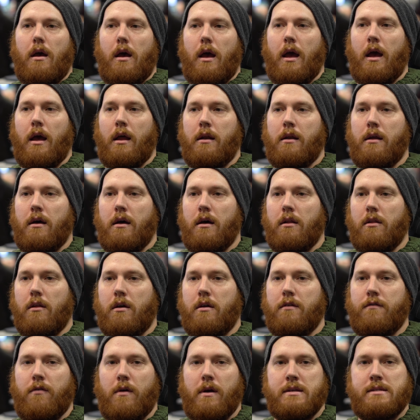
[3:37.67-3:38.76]
and uh,
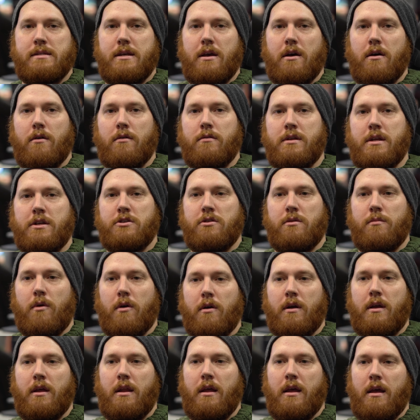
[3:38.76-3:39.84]
looking for SEO, digital
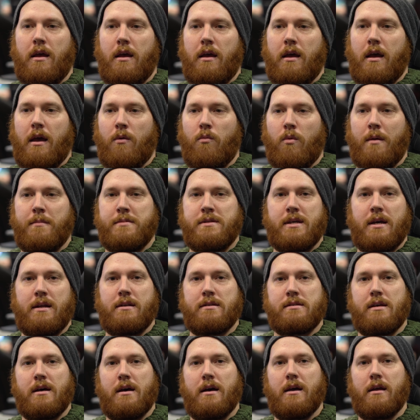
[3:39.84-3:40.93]
marketing, and website
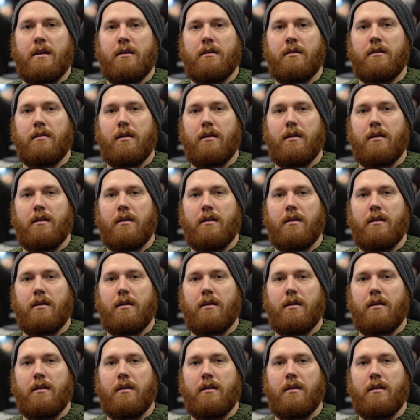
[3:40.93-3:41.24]
design.